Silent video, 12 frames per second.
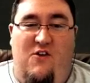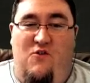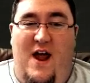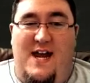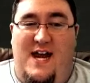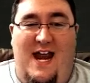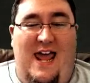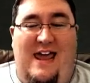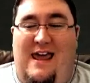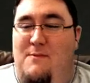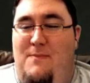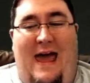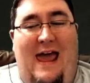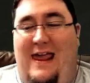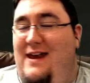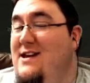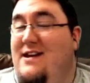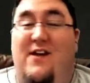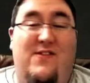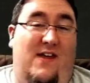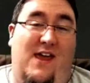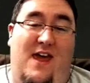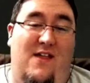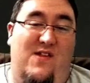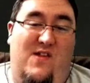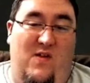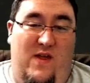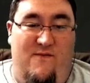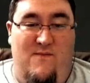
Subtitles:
grind an ingot back into dust again, so they've